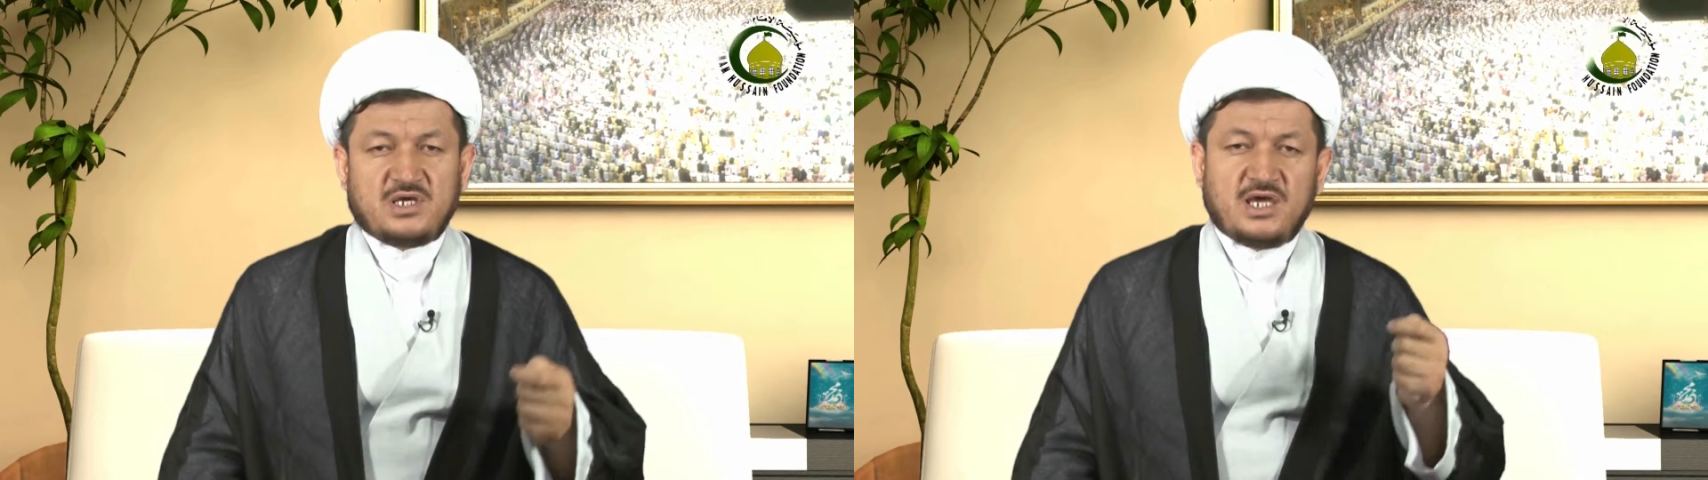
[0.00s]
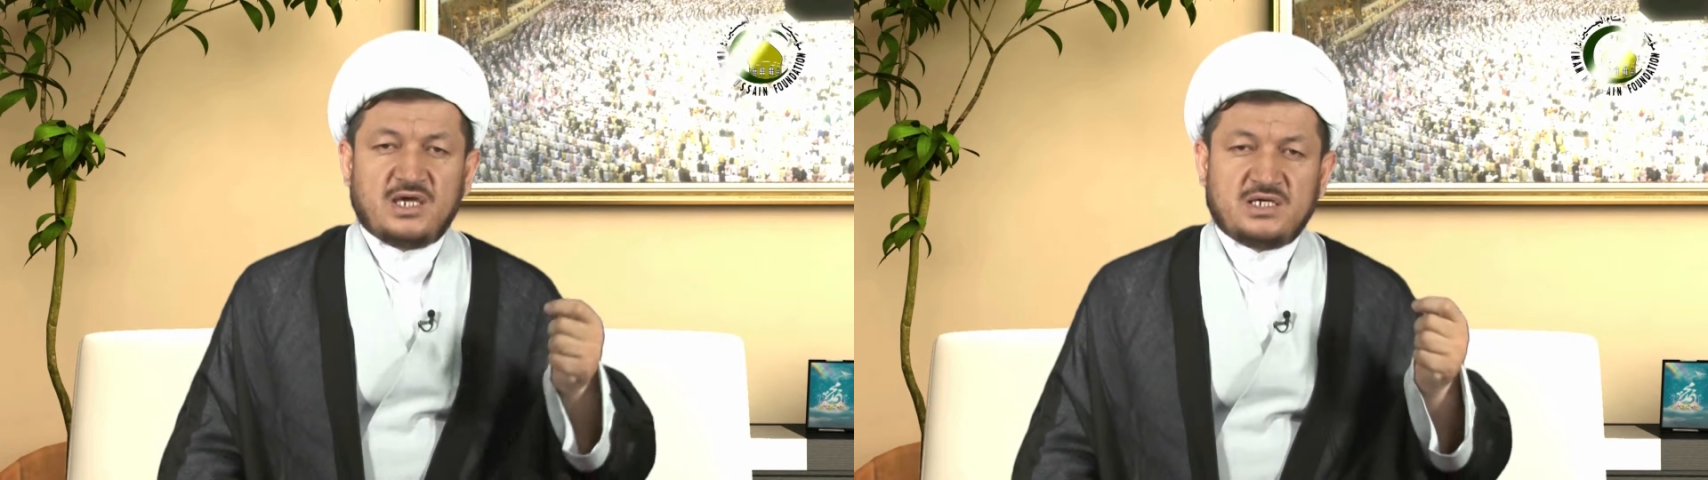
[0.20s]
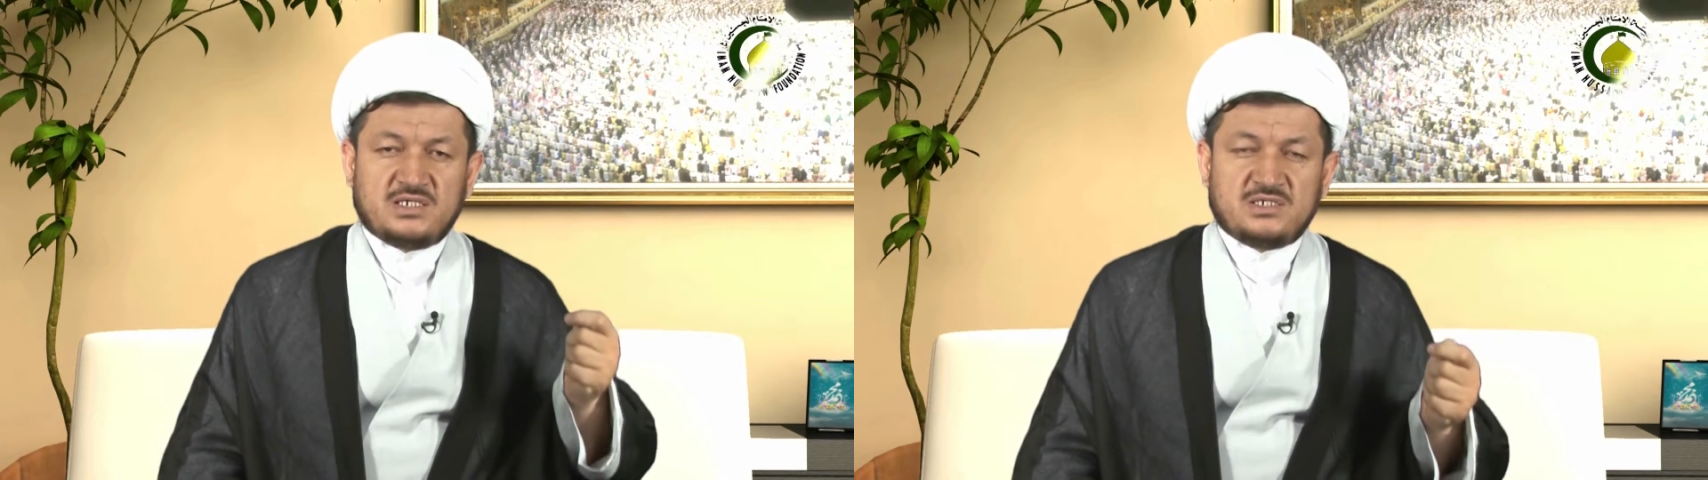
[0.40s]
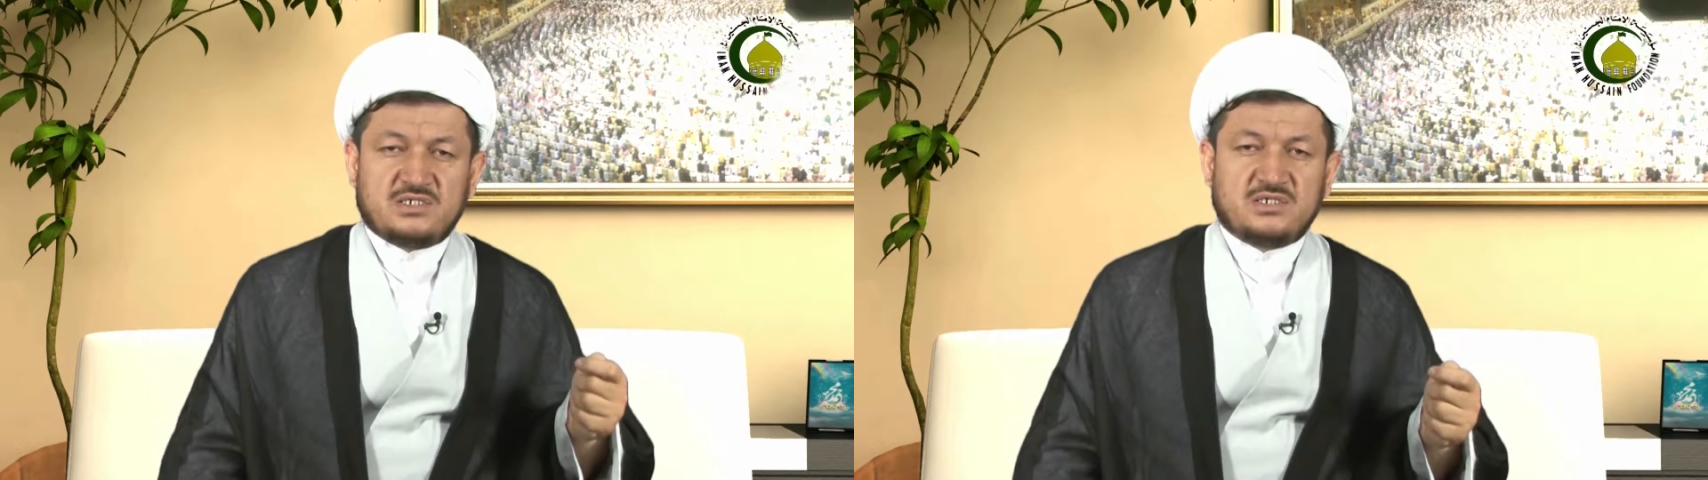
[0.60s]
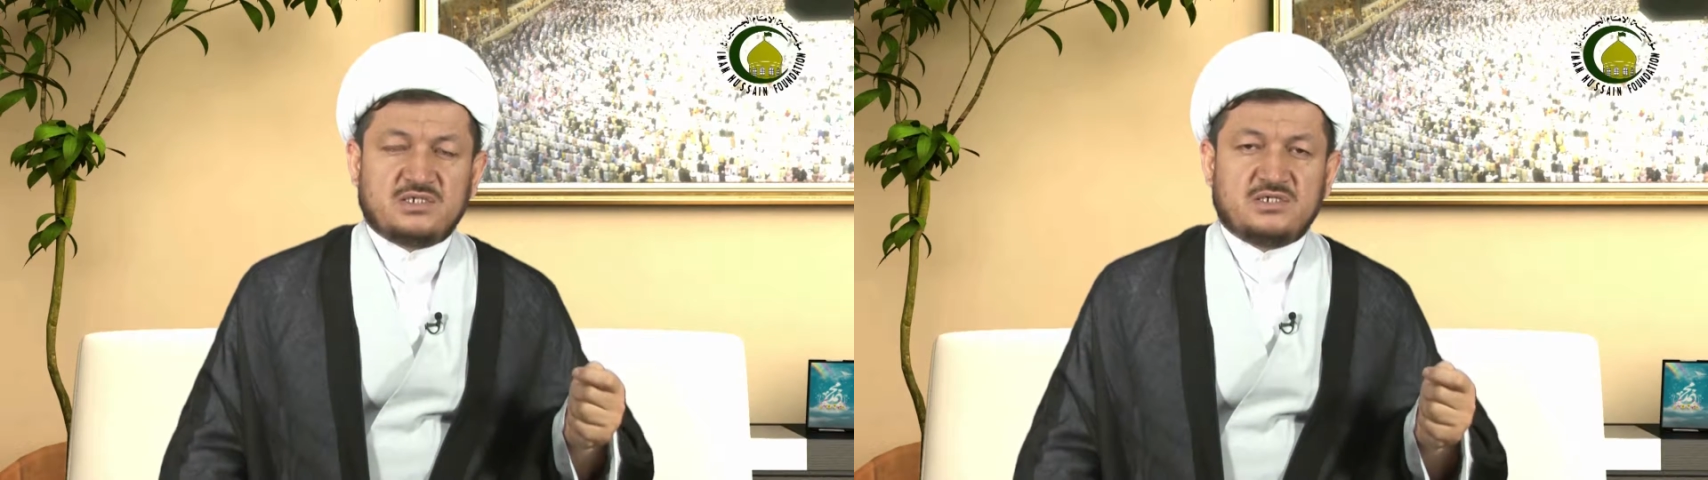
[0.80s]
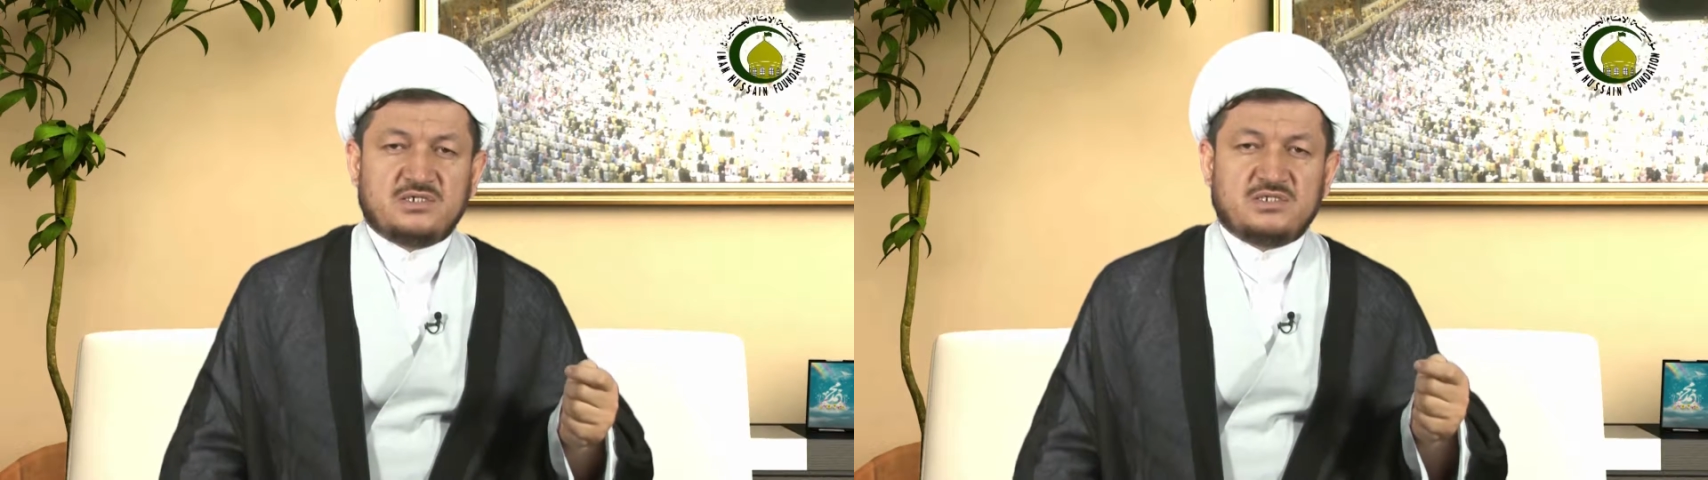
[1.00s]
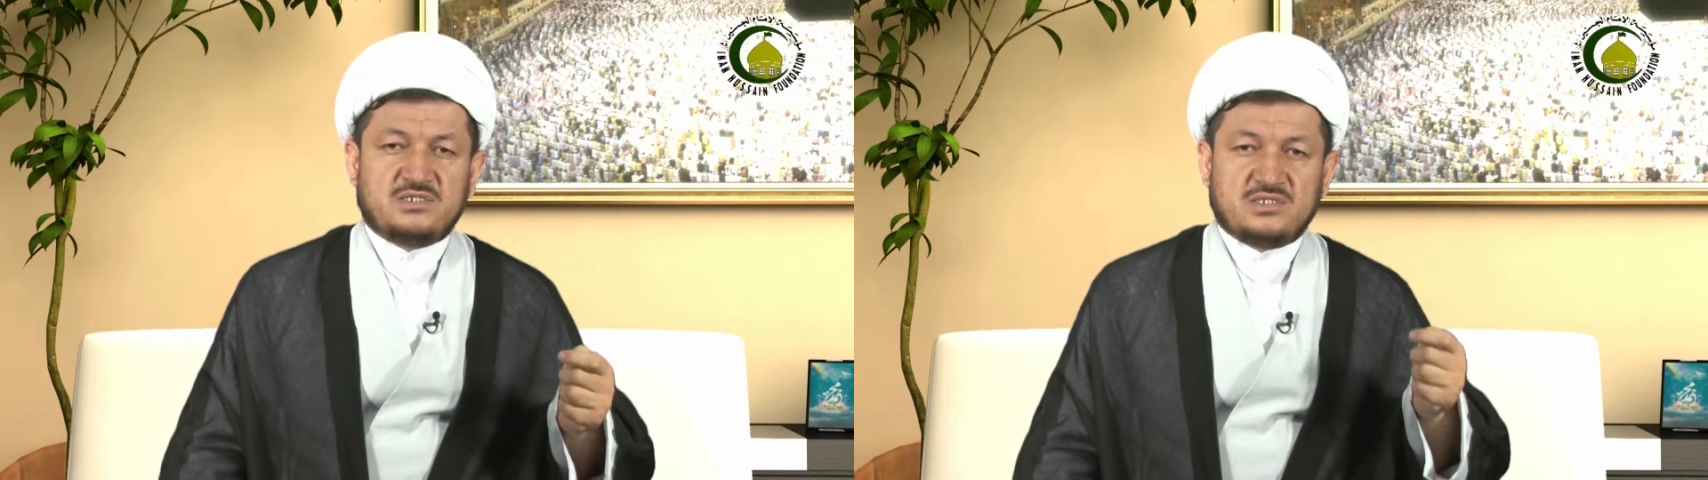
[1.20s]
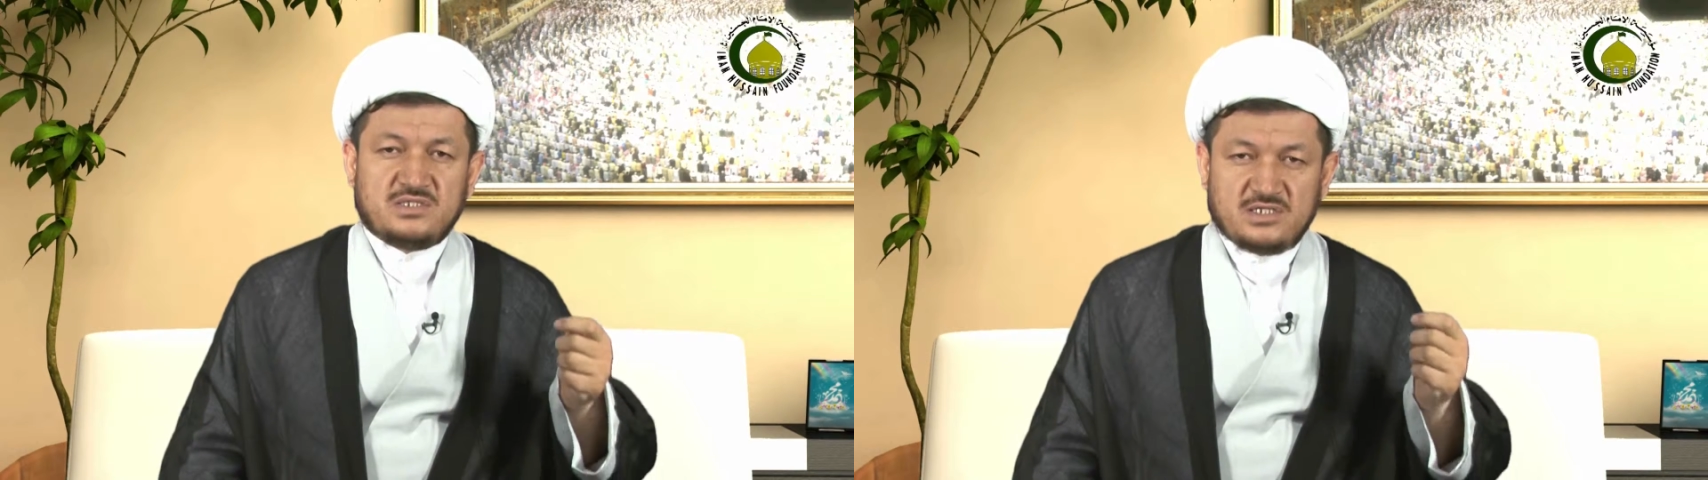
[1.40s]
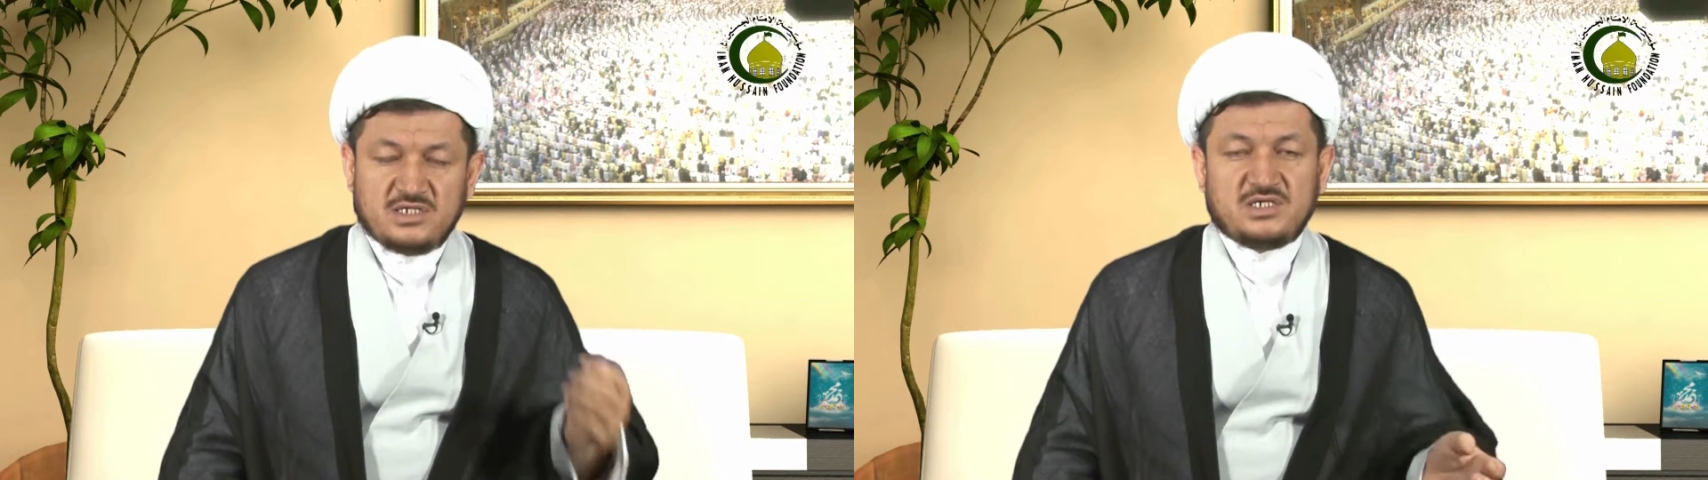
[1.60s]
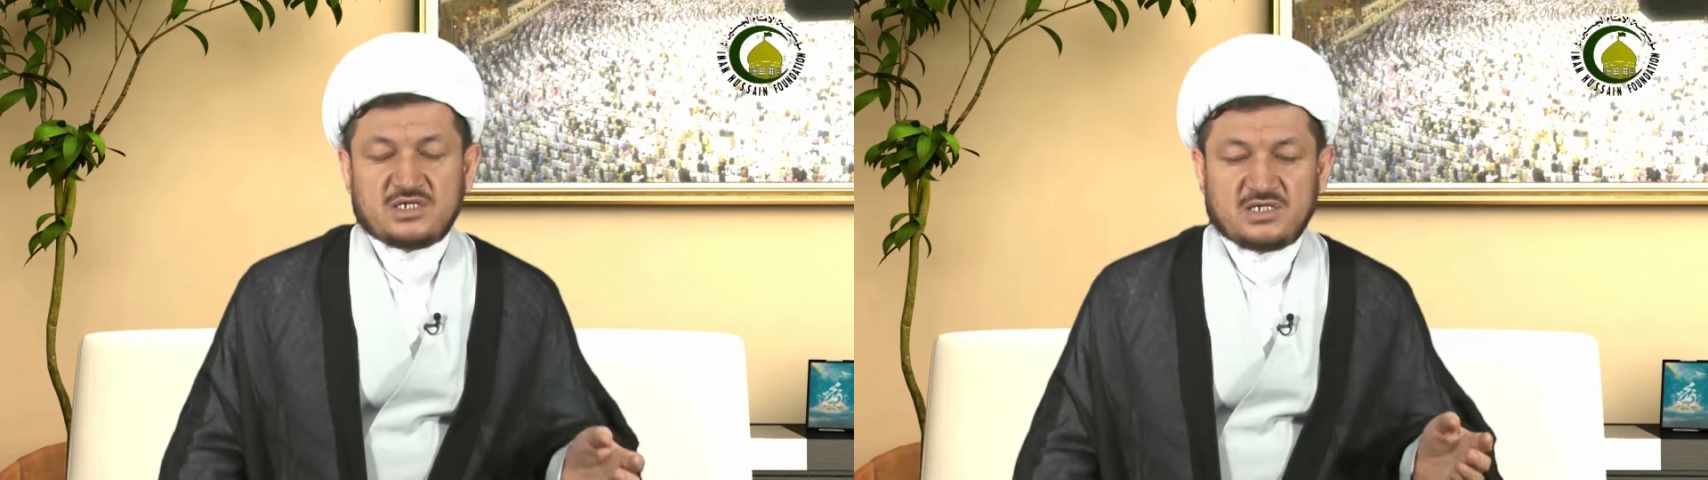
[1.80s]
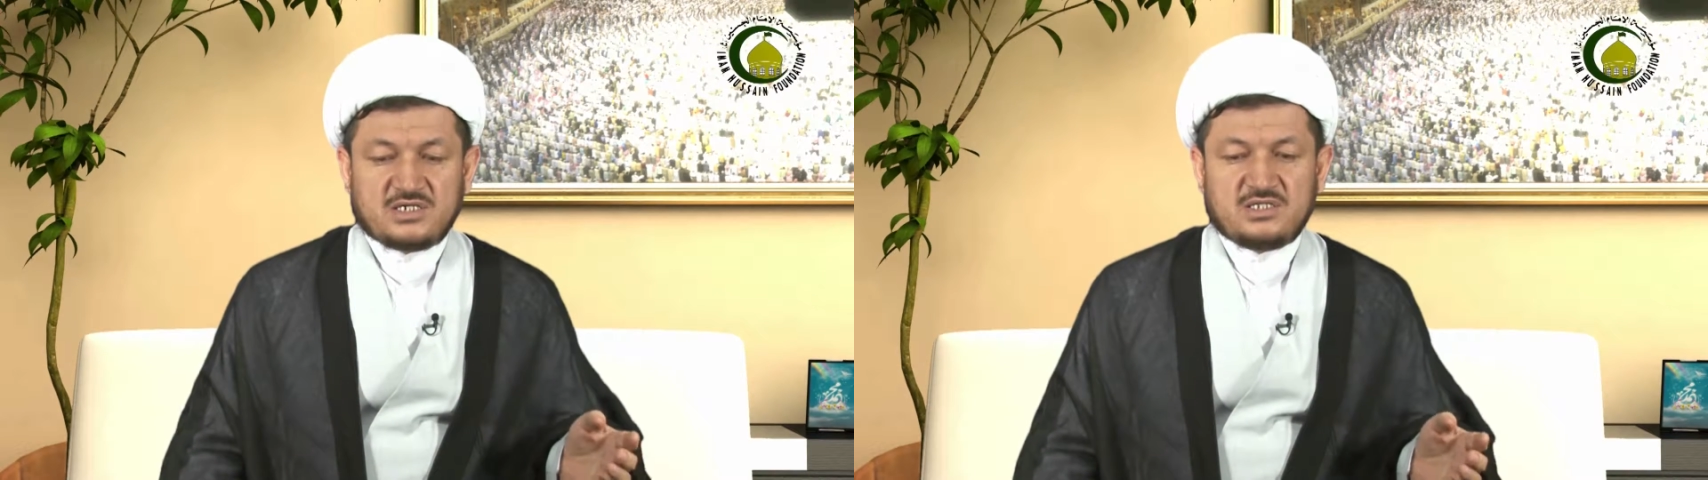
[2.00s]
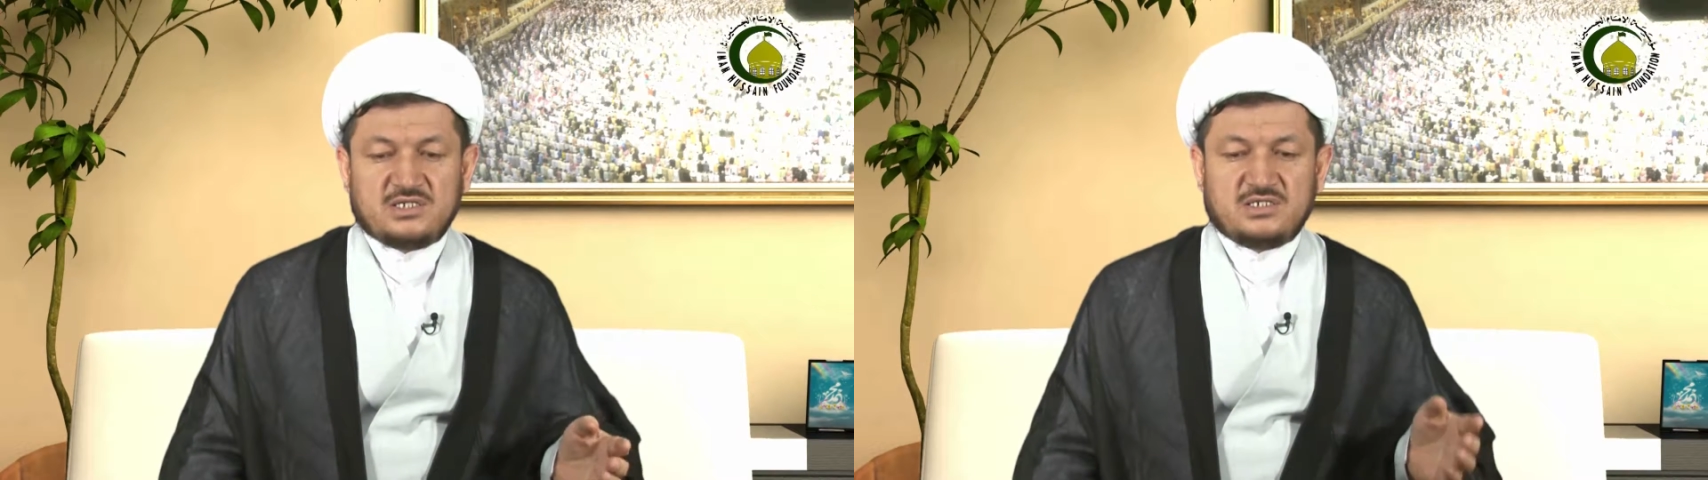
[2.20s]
and 3 rakat,